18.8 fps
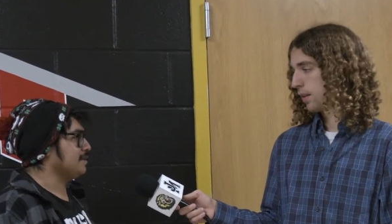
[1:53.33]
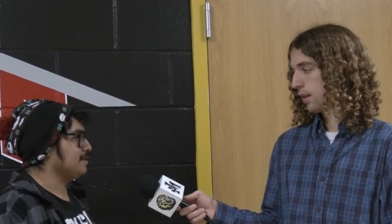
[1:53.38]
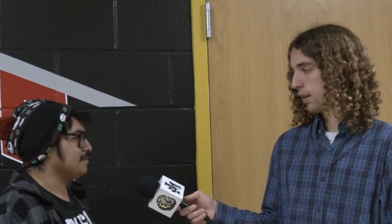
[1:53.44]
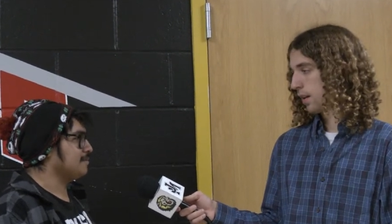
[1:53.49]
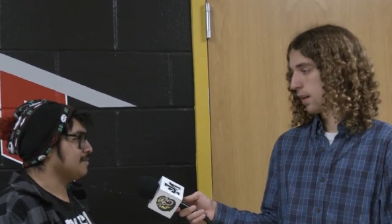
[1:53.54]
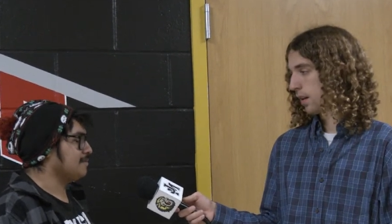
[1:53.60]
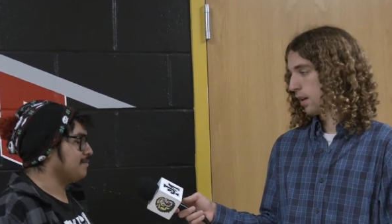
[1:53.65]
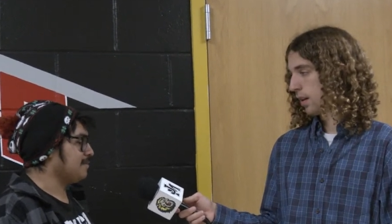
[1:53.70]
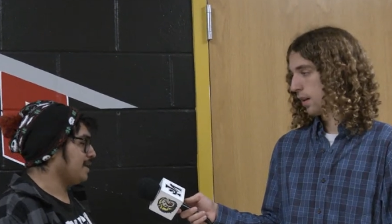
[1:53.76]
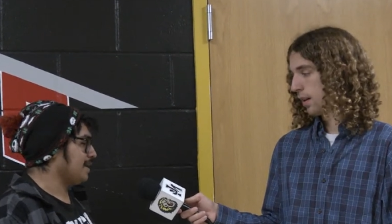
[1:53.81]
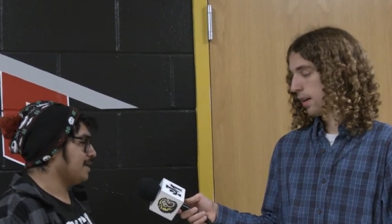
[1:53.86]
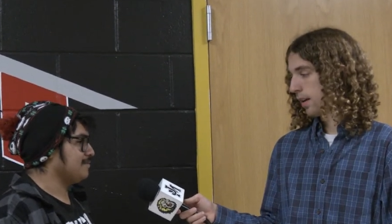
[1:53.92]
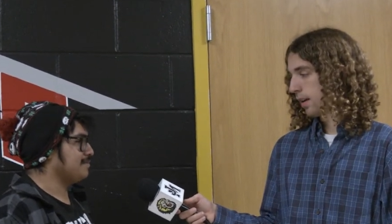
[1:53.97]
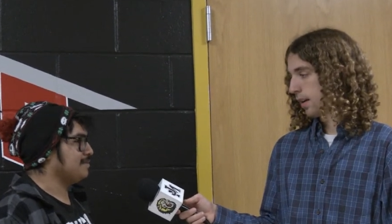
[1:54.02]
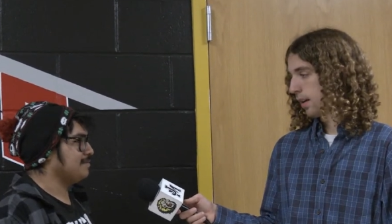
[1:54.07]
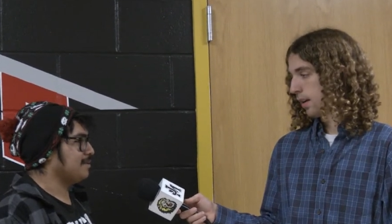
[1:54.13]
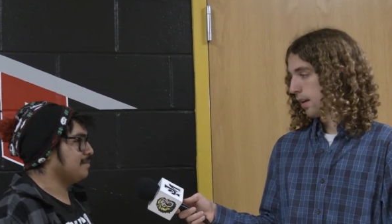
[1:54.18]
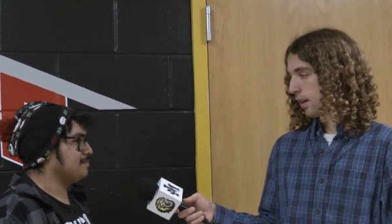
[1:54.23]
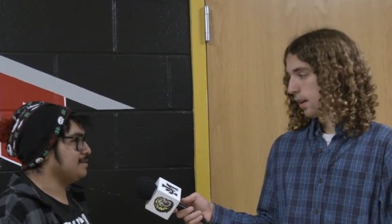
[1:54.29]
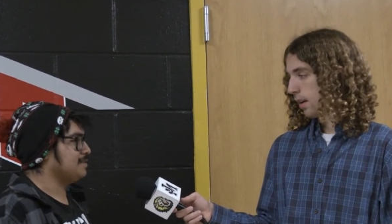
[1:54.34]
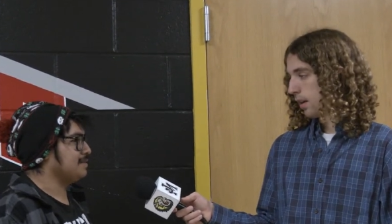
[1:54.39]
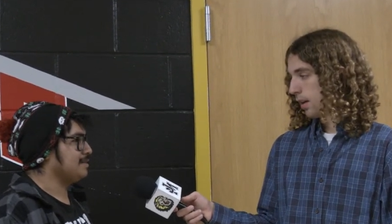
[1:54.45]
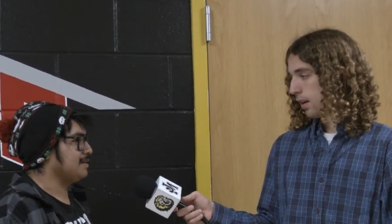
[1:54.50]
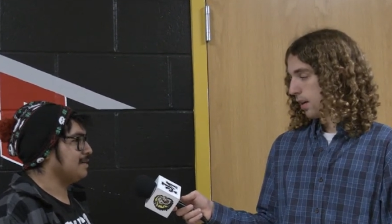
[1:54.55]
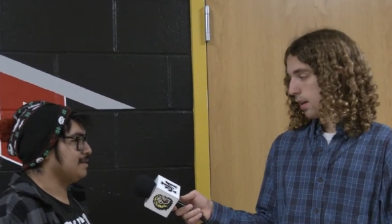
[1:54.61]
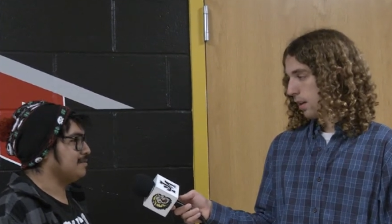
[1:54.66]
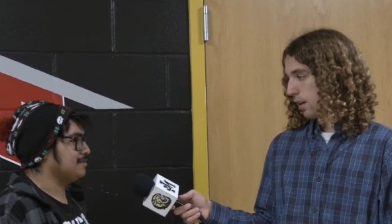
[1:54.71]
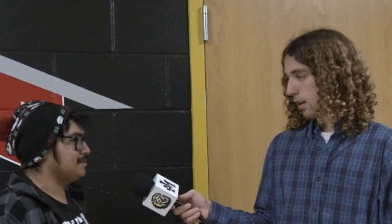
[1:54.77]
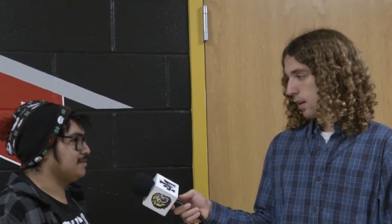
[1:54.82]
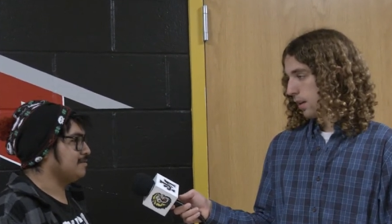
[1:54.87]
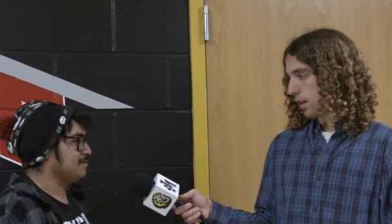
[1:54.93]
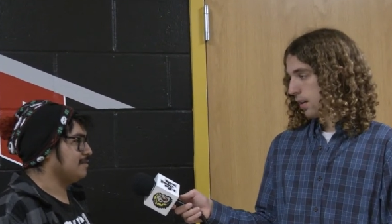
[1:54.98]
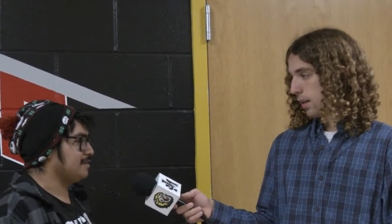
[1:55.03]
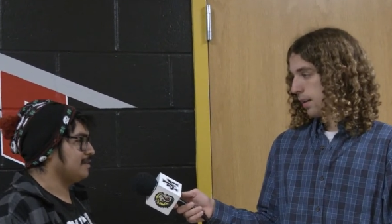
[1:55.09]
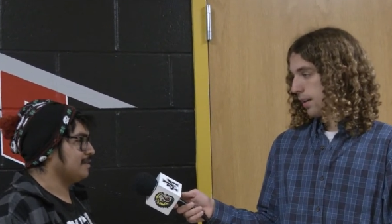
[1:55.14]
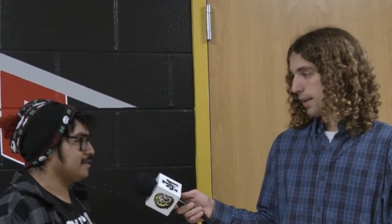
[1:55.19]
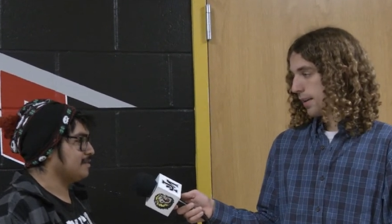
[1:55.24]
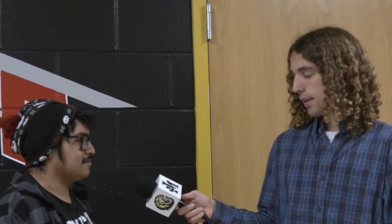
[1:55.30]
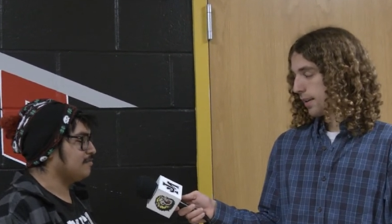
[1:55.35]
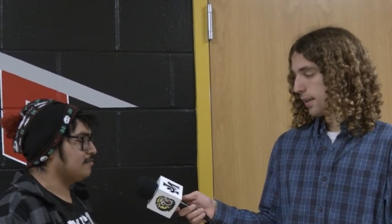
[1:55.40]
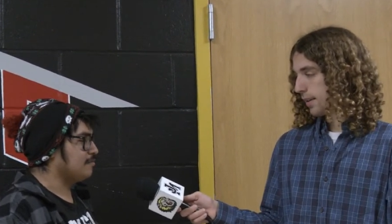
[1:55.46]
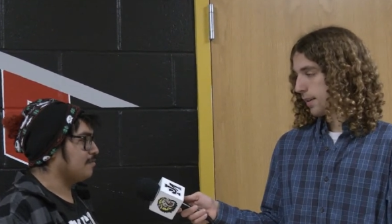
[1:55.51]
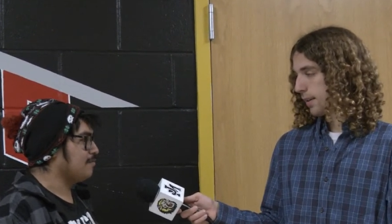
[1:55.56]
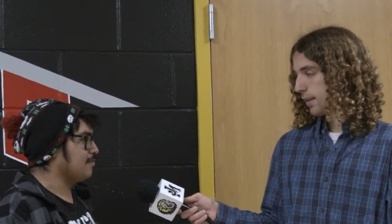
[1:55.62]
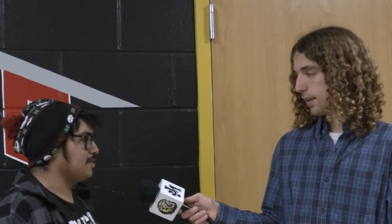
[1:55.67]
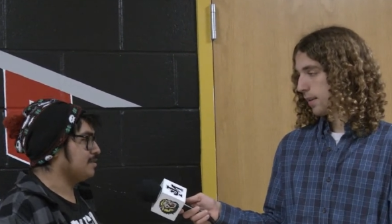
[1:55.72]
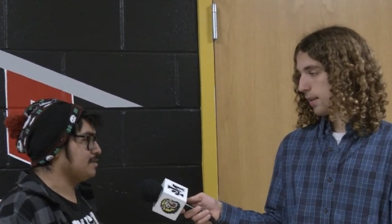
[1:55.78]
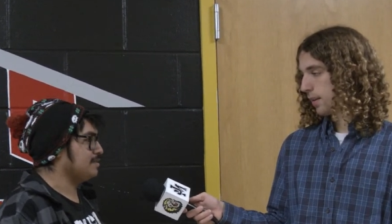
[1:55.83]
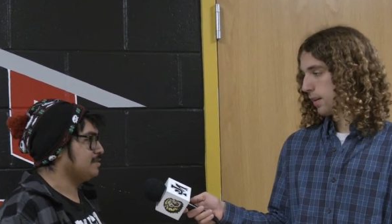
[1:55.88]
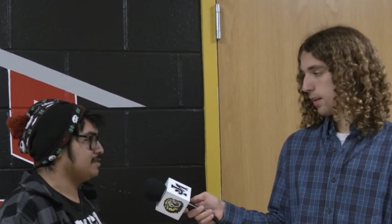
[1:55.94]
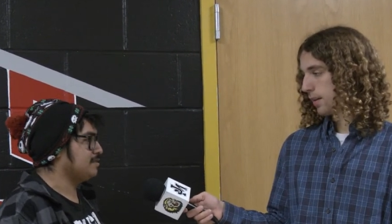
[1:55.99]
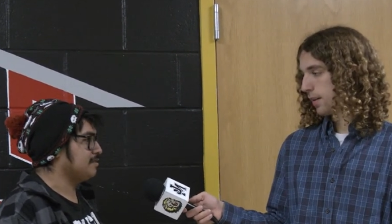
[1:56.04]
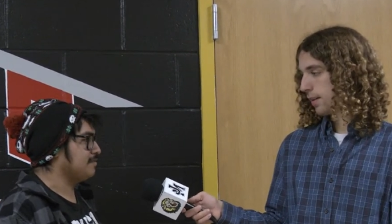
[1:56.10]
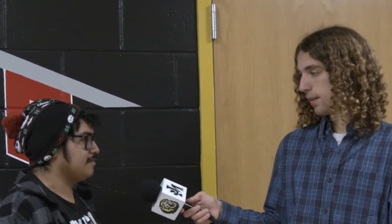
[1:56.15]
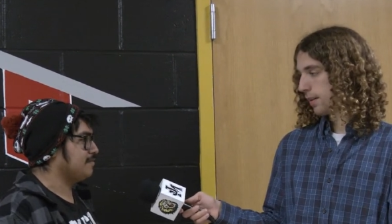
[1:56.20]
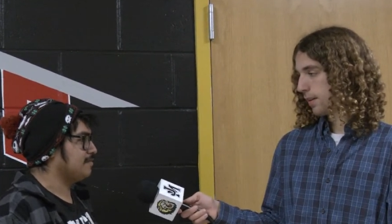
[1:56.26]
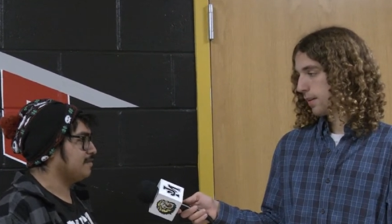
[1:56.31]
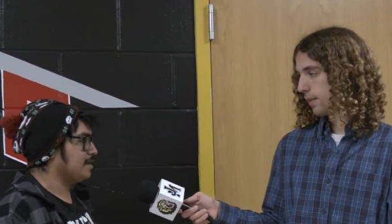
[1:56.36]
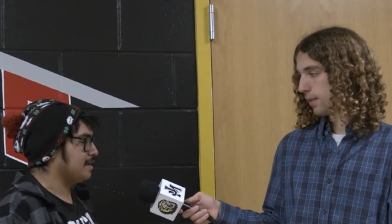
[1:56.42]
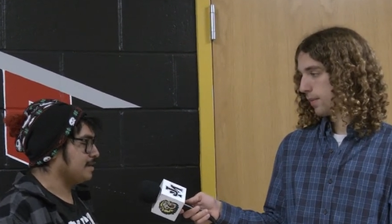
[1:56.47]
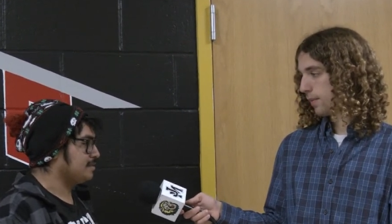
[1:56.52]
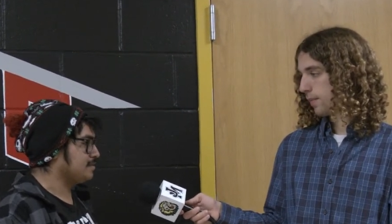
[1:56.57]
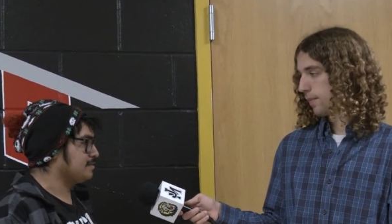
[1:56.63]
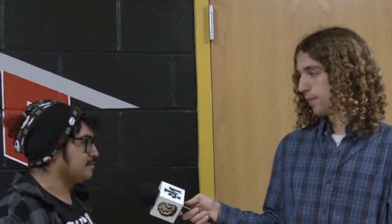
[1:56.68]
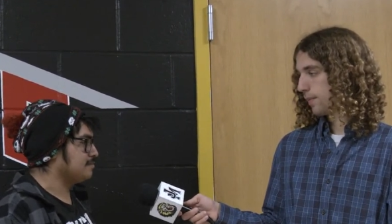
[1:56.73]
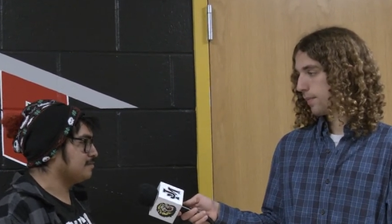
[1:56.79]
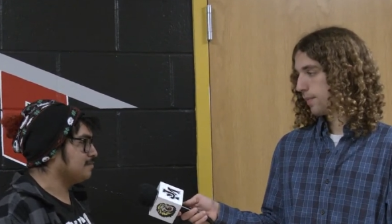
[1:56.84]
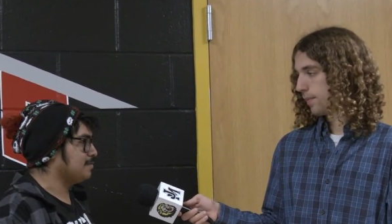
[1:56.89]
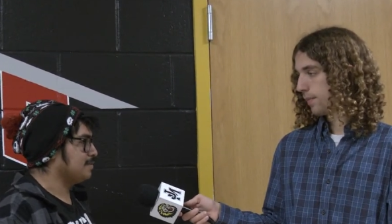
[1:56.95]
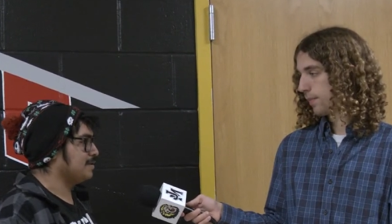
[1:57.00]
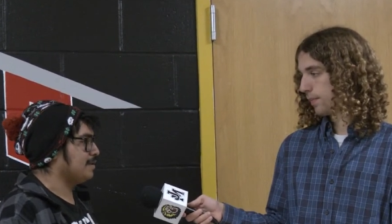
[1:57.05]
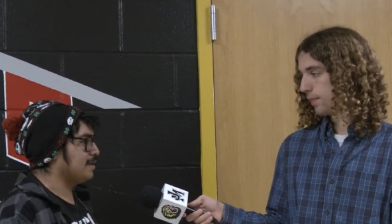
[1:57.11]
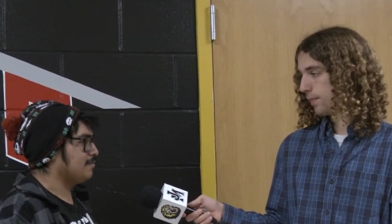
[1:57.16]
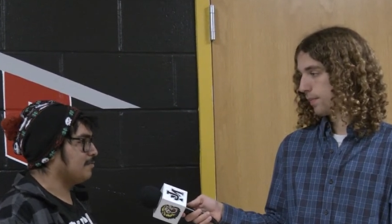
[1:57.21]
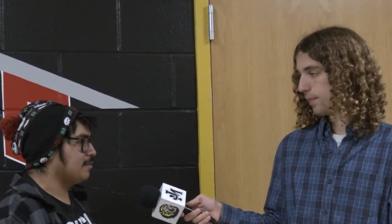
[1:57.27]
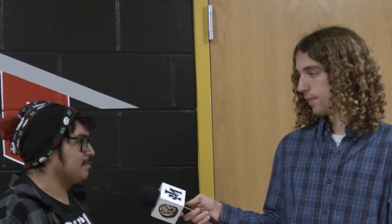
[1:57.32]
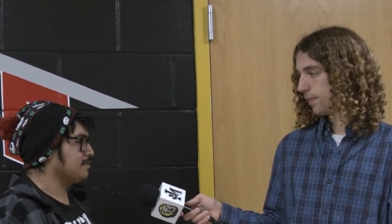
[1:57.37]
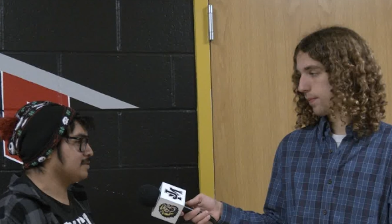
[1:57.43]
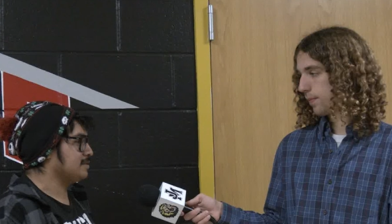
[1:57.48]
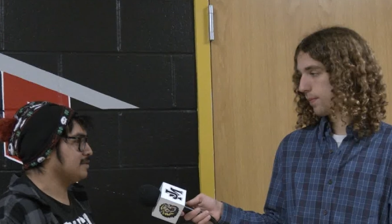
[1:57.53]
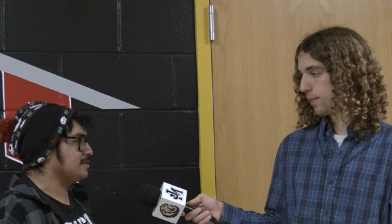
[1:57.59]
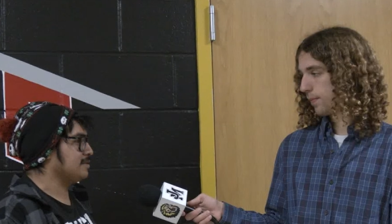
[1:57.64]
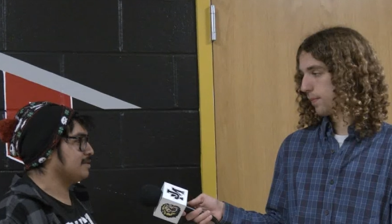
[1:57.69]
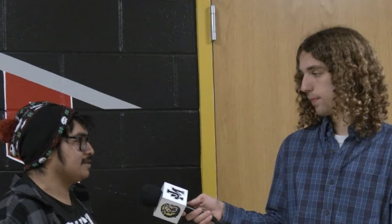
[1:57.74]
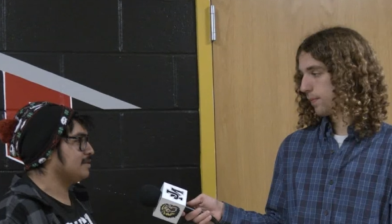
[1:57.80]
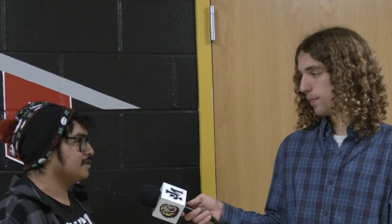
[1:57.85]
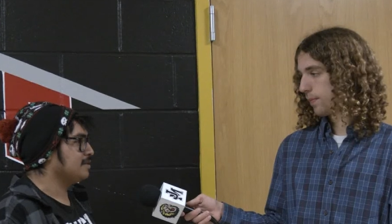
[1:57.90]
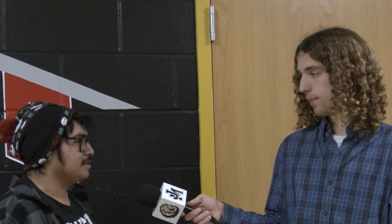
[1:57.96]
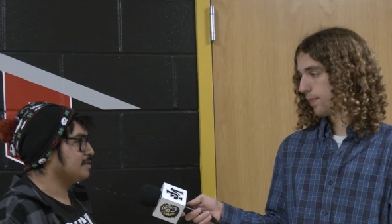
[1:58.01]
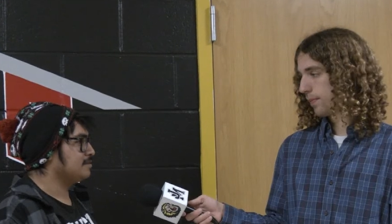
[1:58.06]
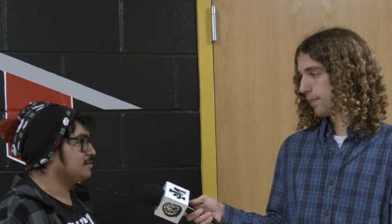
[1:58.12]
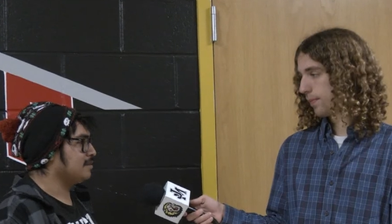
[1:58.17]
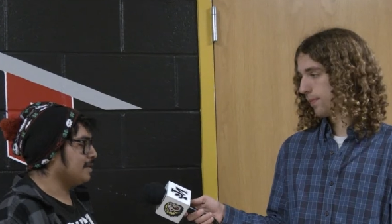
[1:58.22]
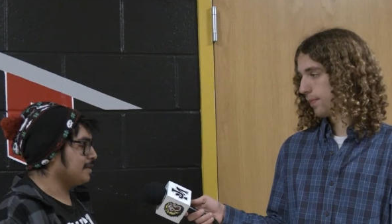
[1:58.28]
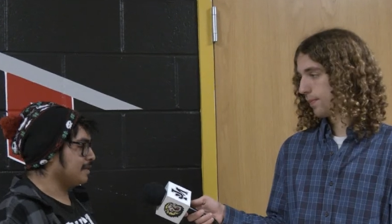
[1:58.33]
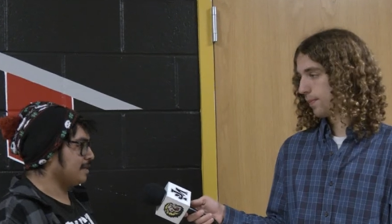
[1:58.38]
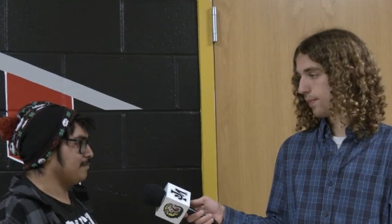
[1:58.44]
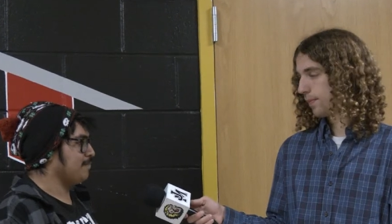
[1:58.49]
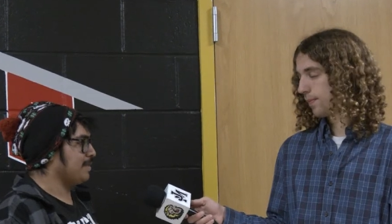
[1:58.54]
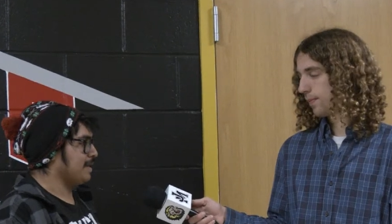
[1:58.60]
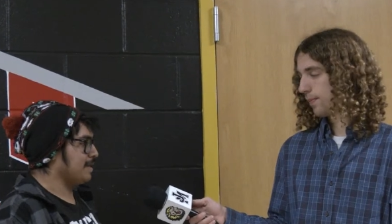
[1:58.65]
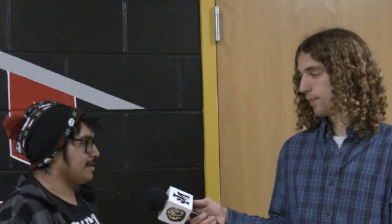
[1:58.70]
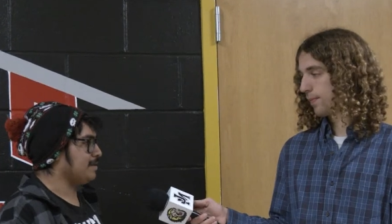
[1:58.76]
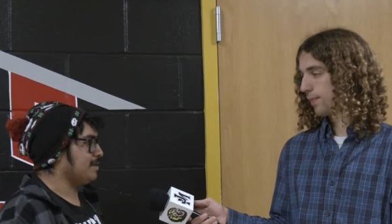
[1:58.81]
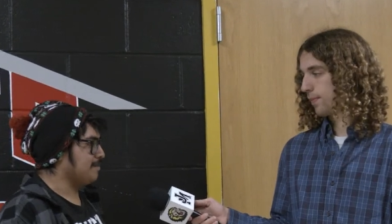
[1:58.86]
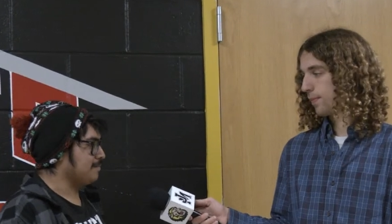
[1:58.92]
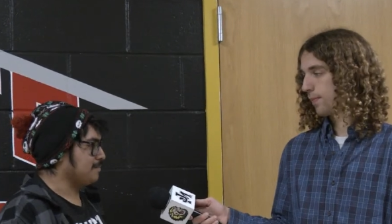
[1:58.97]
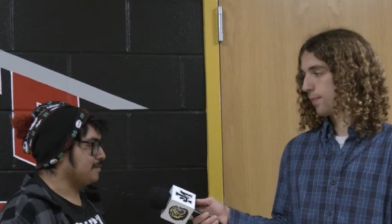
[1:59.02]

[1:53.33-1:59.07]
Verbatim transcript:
Speaker 1: I'm going to may have some ups and downs during the next four months of high school, but I'm always going to try to get back up,